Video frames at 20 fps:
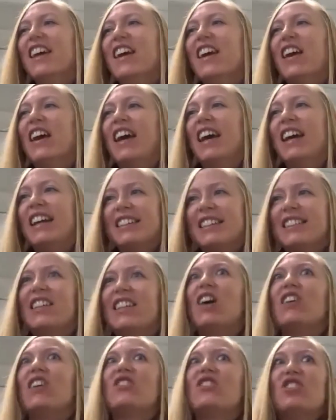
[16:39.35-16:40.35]
and it's
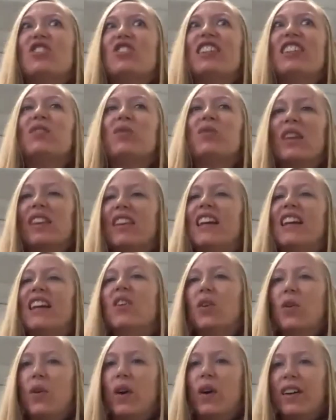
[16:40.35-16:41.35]
not just within
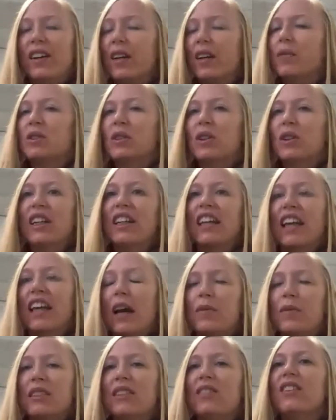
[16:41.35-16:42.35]
aquariums or in
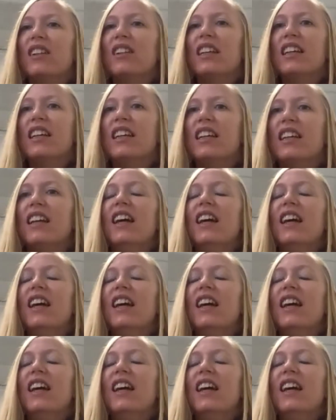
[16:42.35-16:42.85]
captivity.